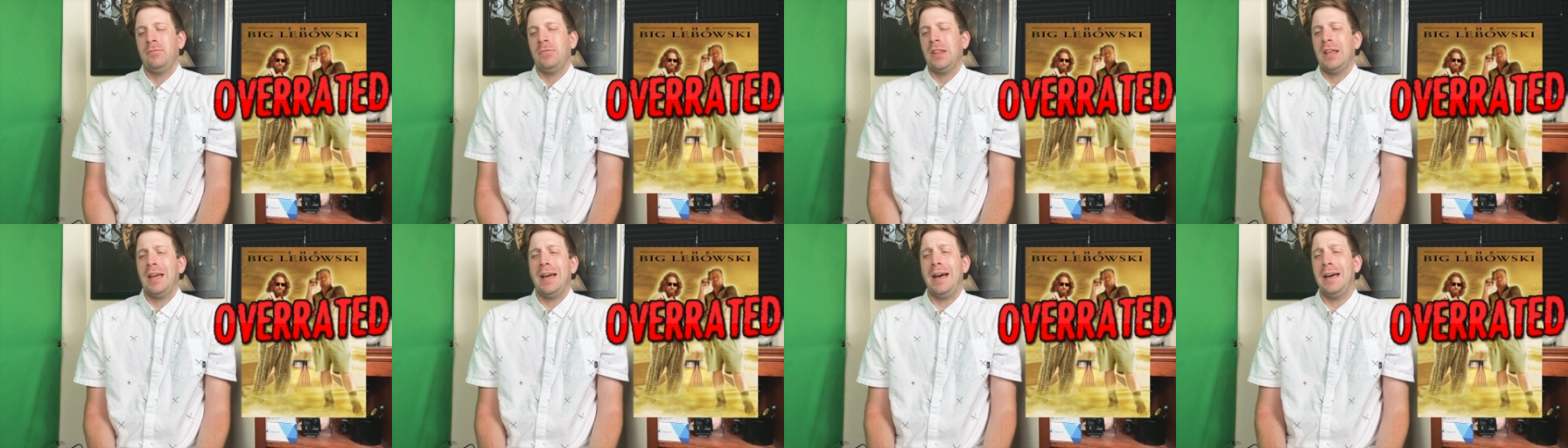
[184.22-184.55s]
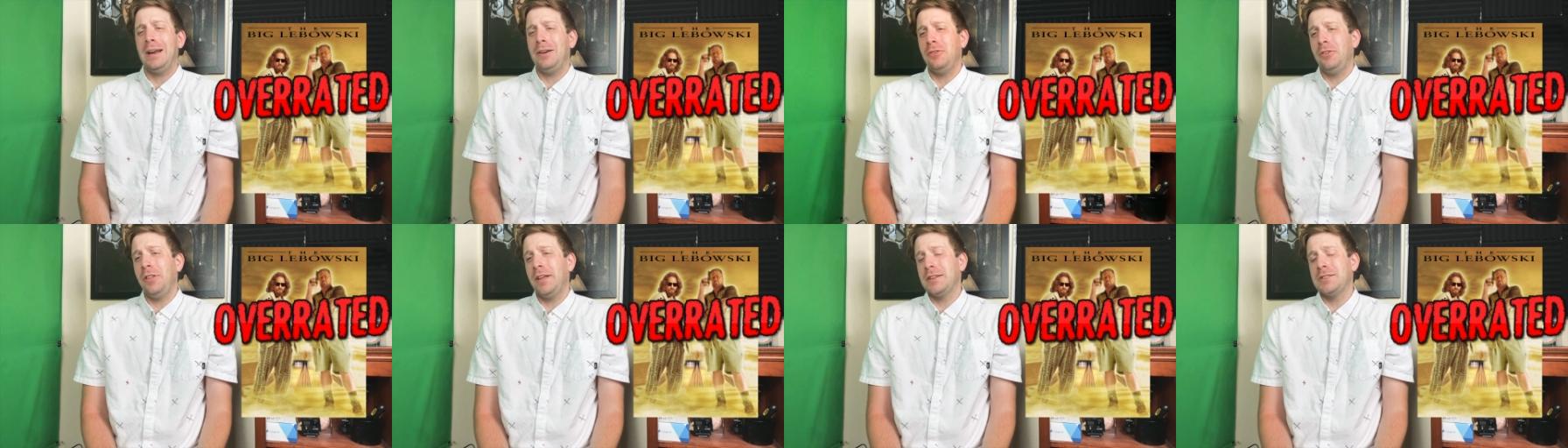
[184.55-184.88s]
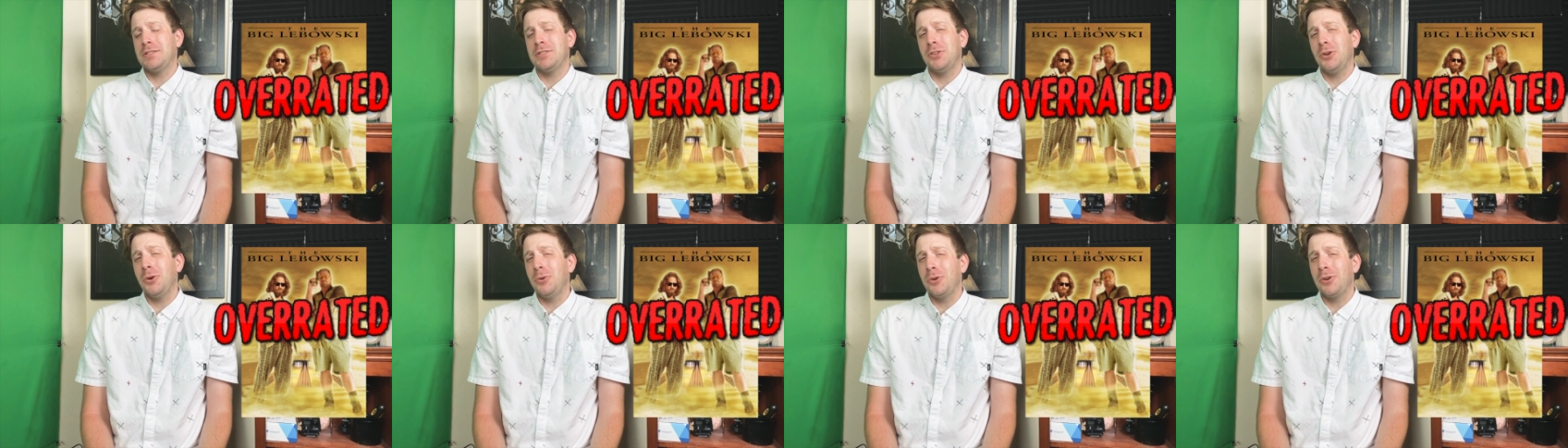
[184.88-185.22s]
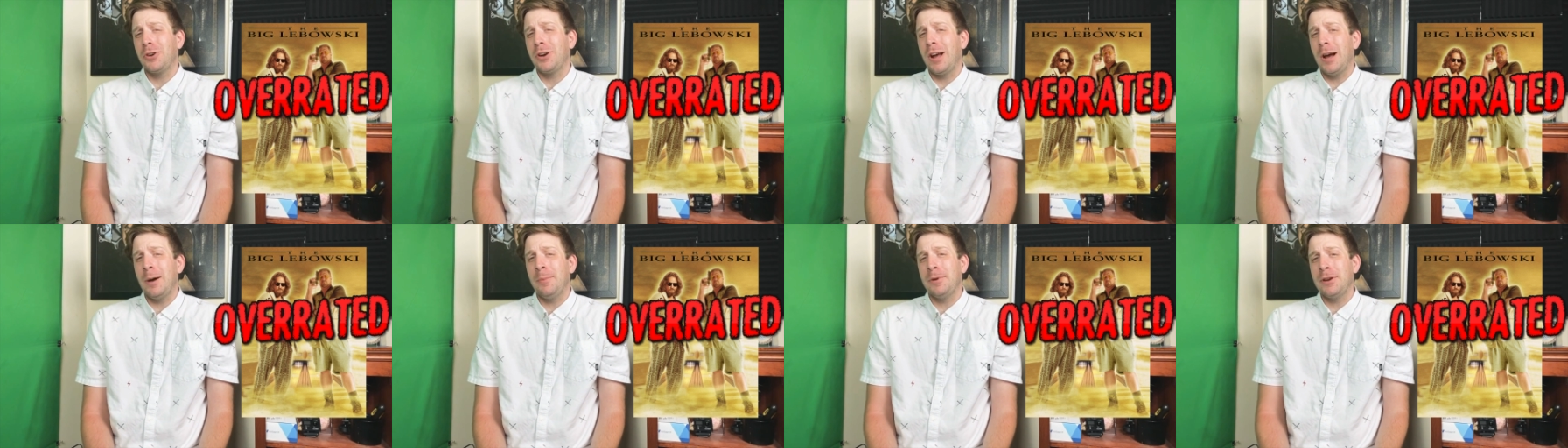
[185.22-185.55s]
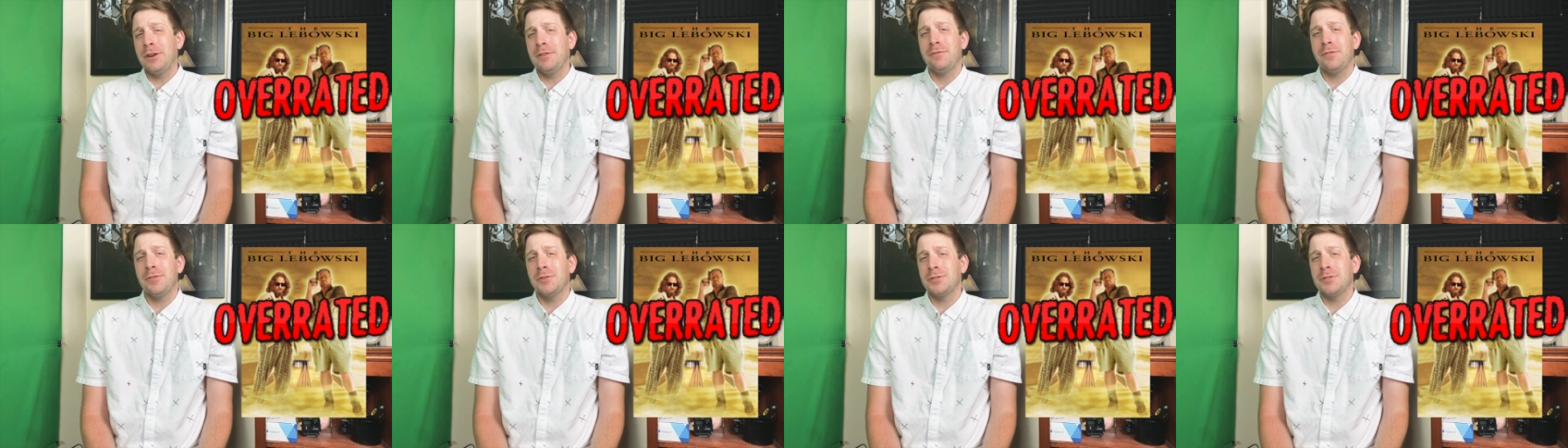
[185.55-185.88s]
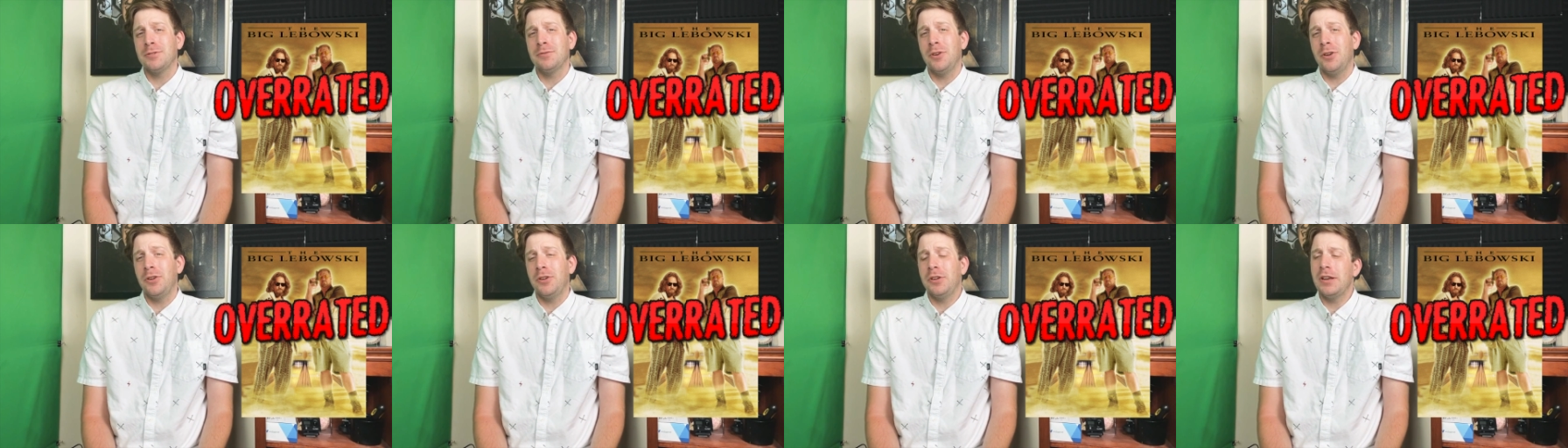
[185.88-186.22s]
I don't like stoner comedy, first of
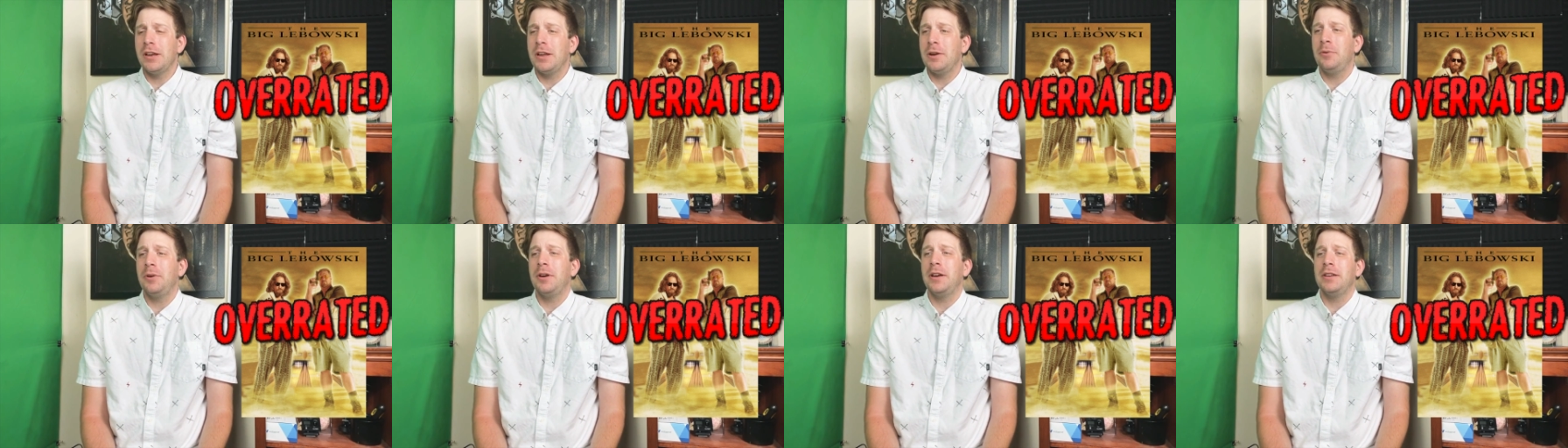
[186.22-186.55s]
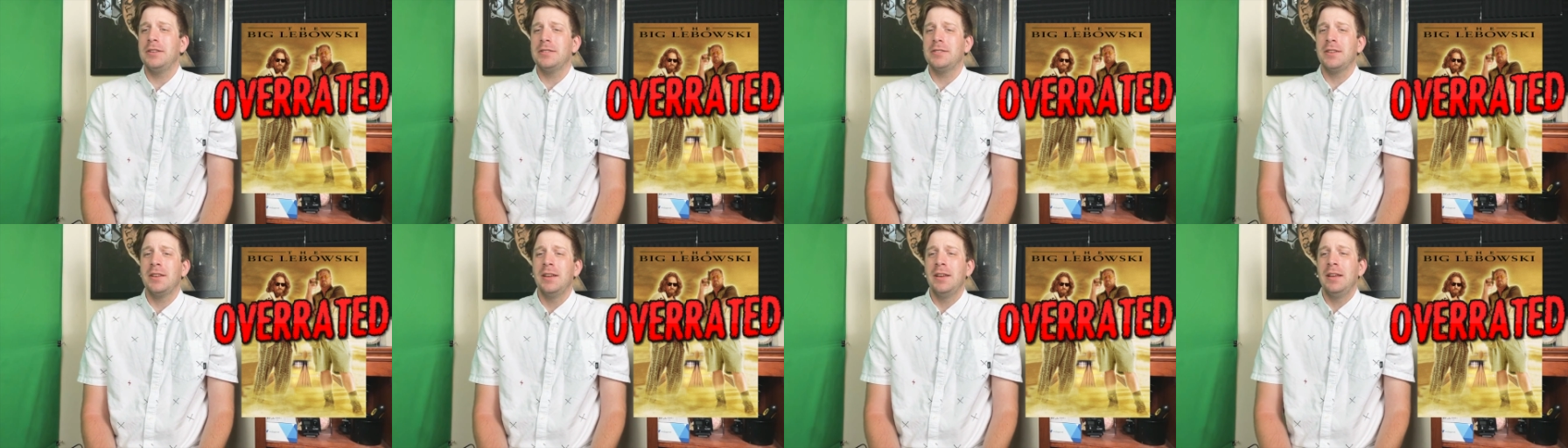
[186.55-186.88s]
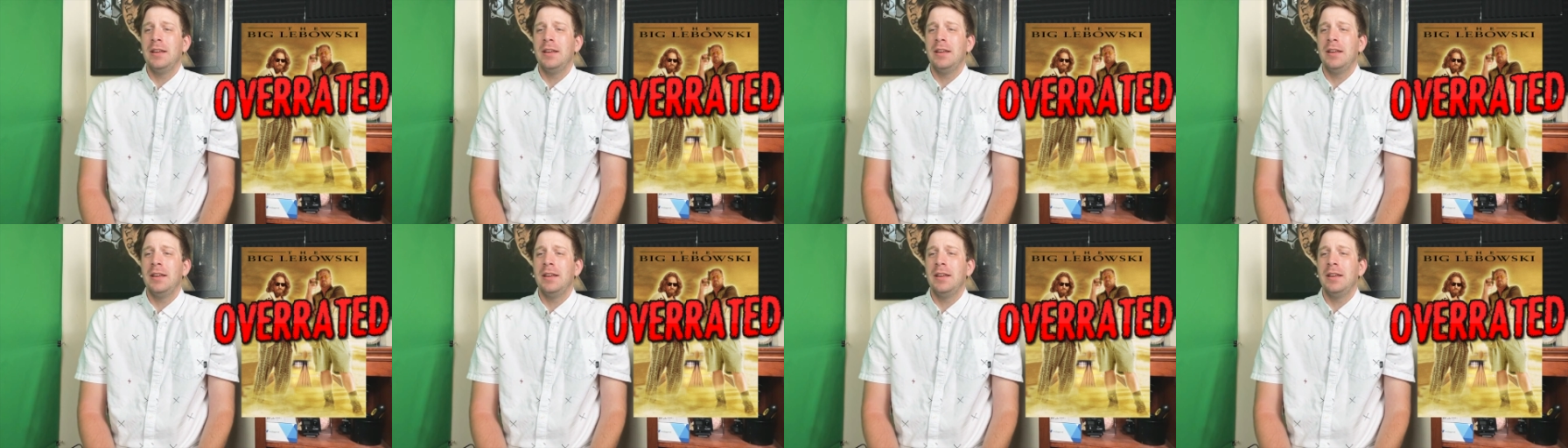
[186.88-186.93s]
all, anyways.